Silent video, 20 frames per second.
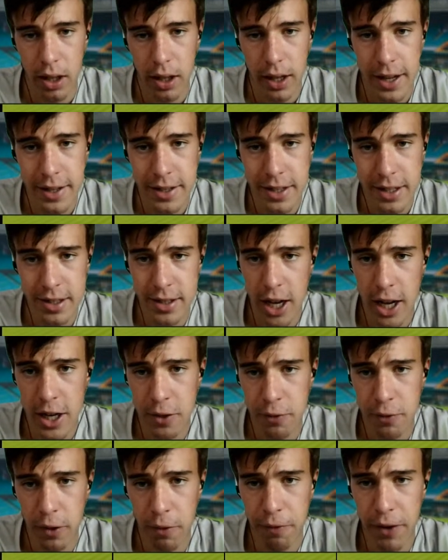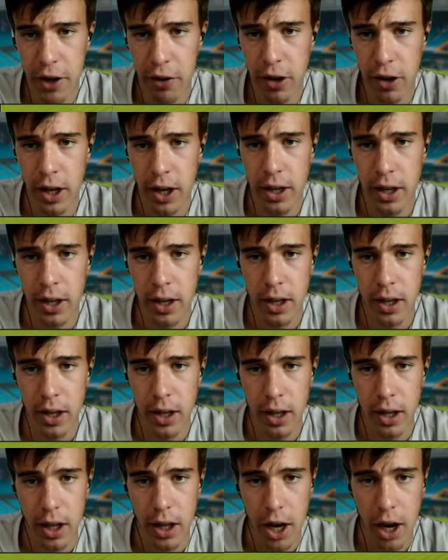It's a slice from Federer.
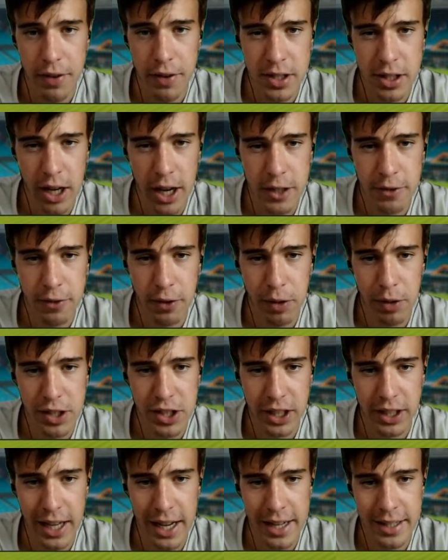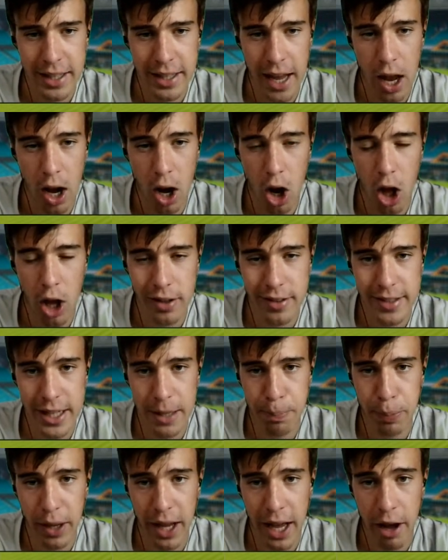Another slice from Richard Gasquet. A lot
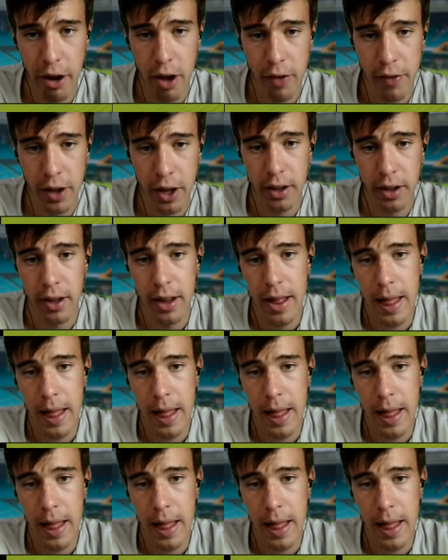deeper, however.